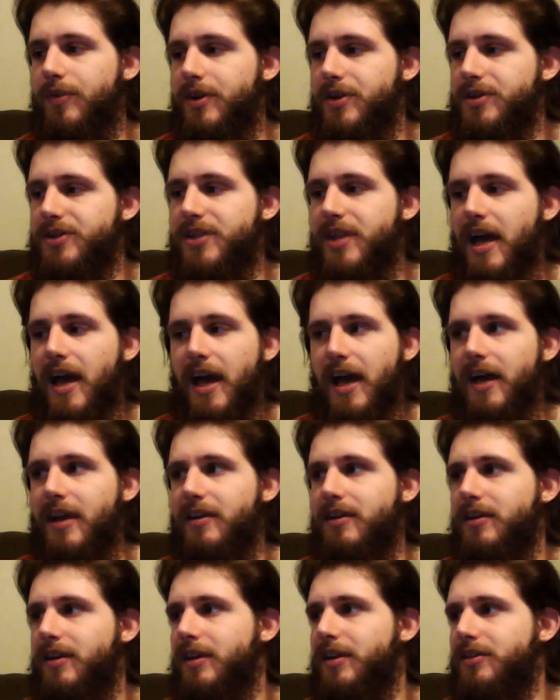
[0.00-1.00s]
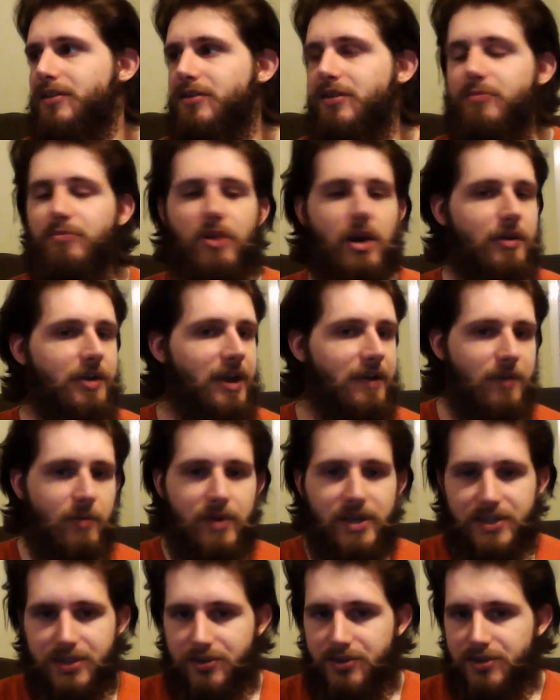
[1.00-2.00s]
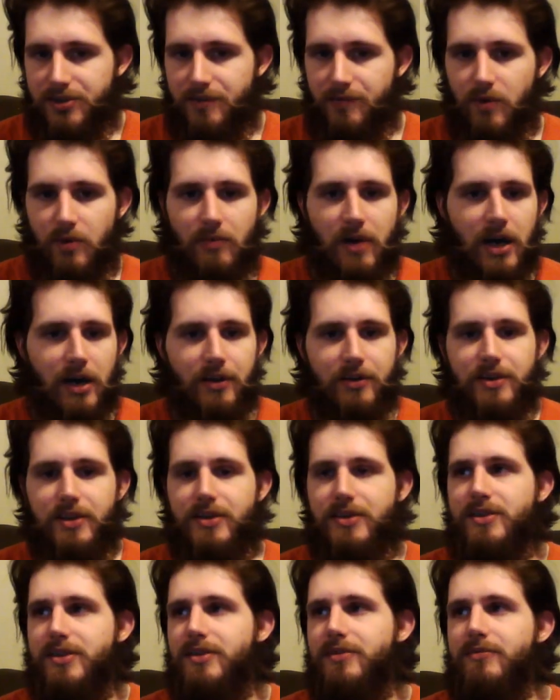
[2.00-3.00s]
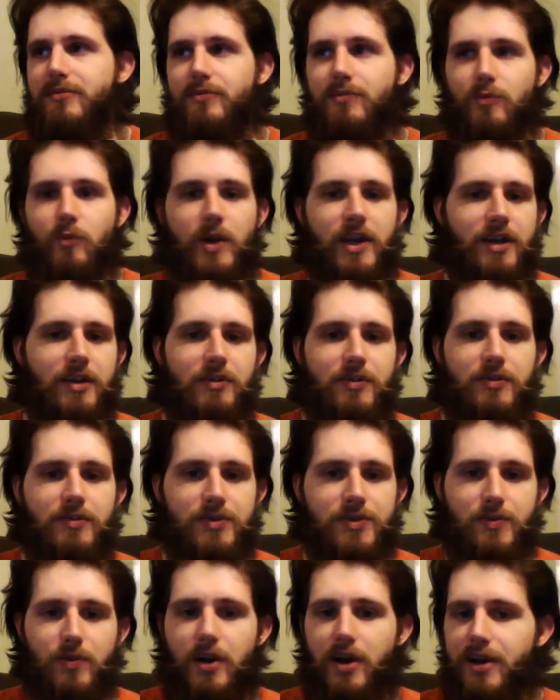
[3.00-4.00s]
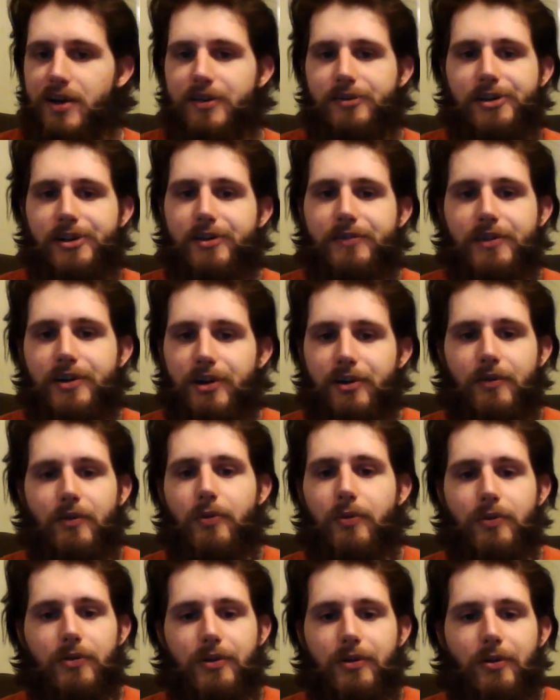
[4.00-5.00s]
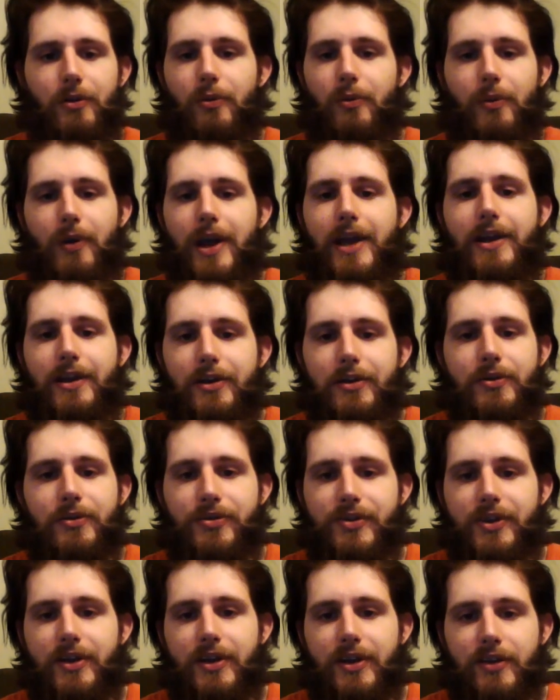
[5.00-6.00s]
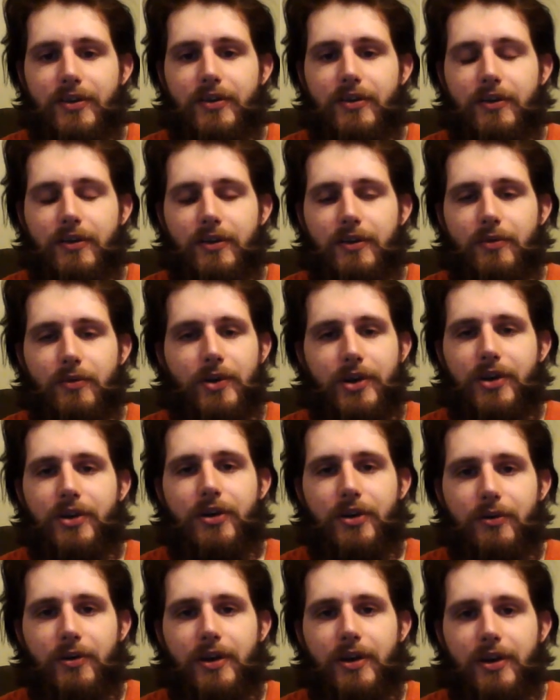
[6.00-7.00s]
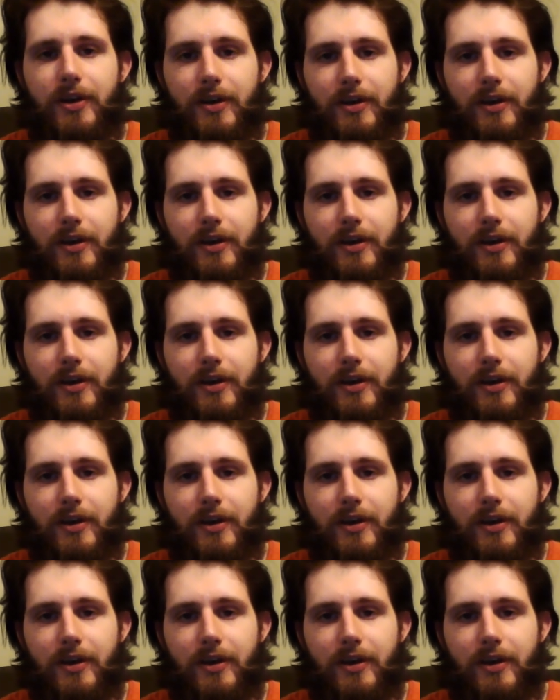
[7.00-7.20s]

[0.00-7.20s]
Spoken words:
there's that, and you probably have the basic gist of what mild is, and wake induced. Why are you here if you don't know what wake induced is? What are you doing?